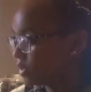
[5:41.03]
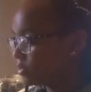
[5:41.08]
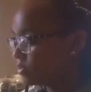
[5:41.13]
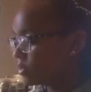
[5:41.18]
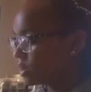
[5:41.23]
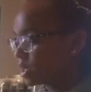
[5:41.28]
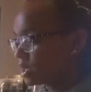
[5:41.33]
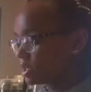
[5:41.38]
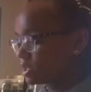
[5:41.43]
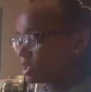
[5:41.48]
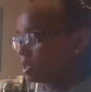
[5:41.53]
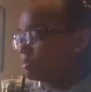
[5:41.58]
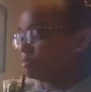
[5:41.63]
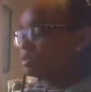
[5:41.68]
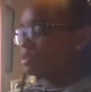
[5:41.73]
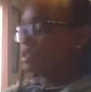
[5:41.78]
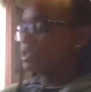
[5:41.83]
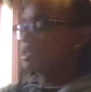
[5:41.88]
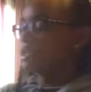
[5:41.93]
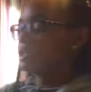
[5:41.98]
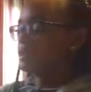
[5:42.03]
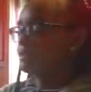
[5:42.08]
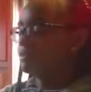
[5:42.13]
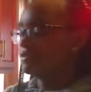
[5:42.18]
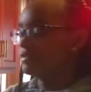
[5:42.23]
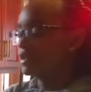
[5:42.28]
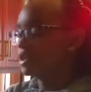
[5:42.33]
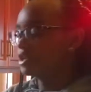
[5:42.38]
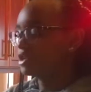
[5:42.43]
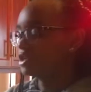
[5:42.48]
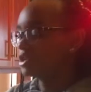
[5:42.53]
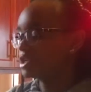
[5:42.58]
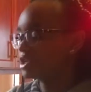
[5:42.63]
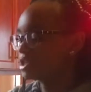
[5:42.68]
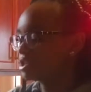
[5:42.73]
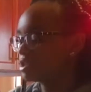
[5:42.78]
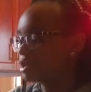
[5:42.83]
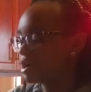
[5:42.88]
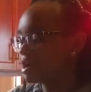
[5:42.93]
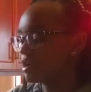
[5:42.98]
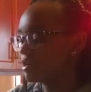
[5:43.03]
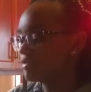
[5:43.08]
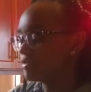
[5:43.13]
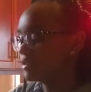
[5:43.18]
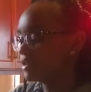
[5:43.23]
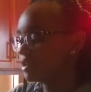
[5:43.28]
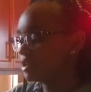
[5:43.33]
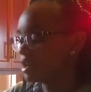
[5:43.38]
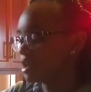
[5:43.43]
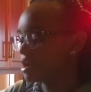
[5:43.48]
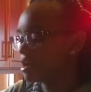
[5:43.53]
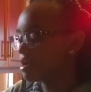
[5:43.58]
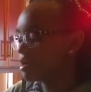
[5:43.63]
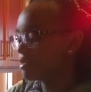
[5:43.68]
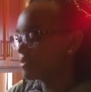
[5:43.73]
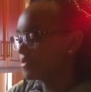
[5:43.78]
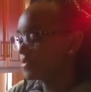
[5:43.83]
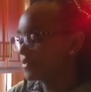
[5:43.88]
Right, and then I'm just going to finish this off in there.